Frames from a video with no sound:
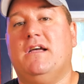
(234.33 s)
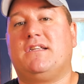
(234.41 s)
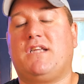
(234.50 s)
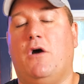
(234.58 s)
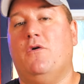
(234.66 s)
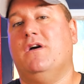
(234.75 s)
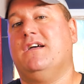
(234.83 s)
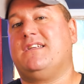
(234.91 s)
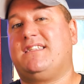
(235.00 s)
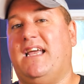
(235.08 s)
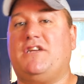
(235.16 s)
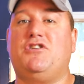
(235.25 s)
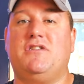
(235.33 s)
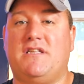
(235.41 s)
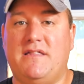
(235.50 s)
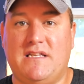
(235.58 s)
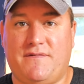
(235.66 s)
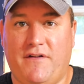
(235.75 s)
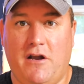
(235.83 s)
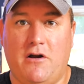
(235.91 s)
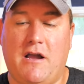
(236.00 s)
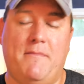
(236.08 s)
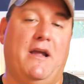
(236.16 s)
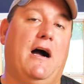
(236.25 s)
So, sections in this video
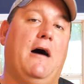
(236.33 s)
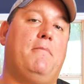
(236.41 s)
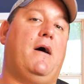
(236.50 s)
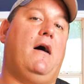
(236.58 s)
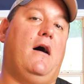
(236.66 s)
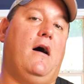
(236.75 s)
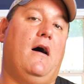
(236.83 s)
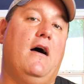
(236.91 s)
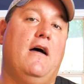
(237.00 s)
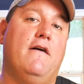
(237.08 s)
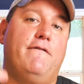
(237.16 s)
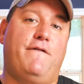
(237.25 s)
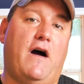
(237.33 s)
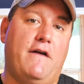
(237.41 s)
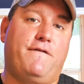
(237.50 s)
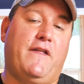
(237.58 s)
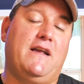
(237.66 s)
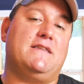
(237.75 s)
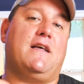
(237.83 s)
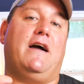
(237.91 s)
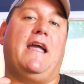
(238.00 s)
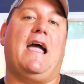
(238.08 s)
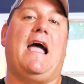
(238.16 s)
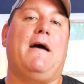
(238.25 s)
coming up are 5 things
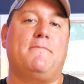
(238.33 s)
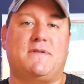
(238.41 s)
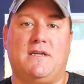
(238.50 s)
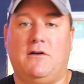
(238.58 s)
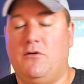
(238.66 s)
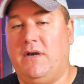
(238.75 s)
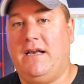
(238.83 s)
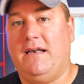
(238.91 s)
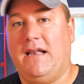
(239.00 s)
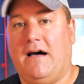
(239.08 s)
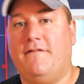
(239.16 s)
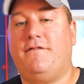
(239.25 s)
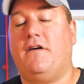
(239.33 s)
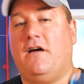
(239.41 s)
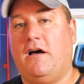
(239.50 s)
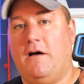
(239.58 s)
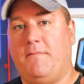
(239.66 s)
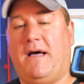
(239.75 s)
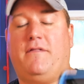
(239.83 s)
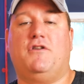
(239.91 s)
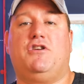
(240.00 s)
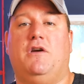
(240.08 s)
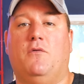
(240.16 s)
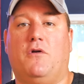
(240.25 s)
I absolutely love about the
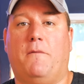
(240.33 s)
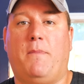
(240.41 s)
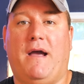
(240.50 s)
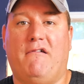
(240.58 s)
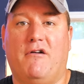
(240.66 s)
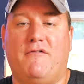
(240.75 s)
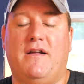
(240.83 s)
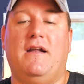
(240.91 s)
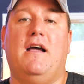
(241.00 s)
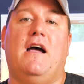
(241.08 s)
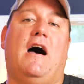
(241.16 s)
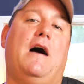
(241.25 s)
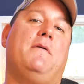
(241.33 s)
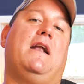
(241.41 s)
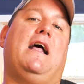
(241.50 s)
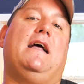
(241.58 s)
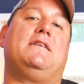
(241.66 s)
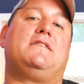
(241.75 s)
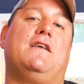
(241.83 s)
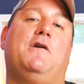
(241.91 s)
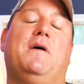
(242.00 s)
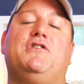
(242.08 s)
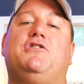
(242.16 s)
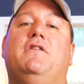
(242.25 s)
Shearwater Peregrine. I'm gonna answer the
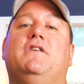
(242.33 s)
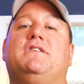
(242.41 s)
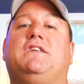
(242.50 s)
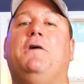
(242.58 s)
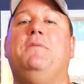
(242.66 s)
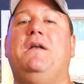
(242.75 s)
question that so